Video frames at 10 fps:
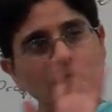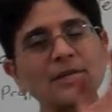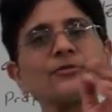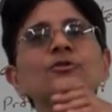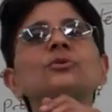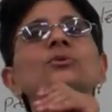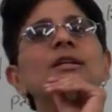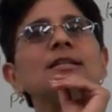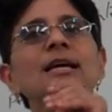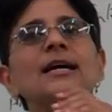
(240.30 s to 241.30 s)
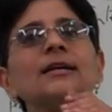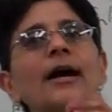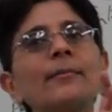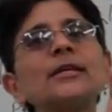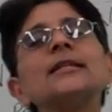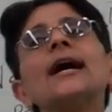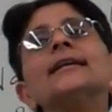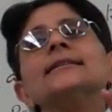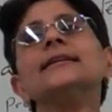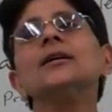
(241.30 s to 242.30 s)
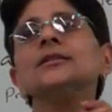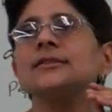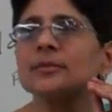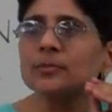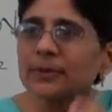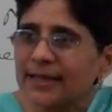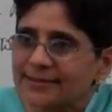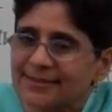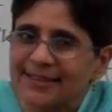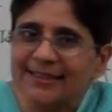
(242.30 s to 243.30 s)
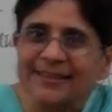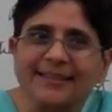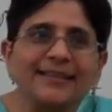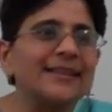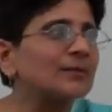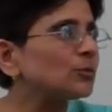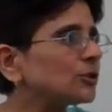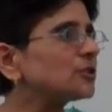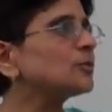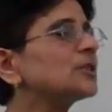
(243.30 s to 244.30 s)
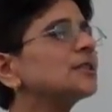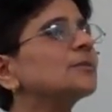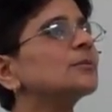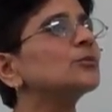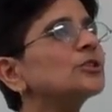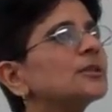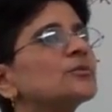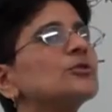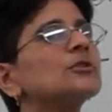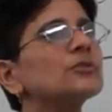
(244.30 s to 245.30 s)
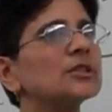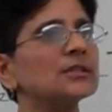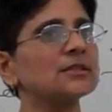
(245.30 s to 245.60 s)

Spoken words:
if you read, I think it's a blessing that most Muslims don't read the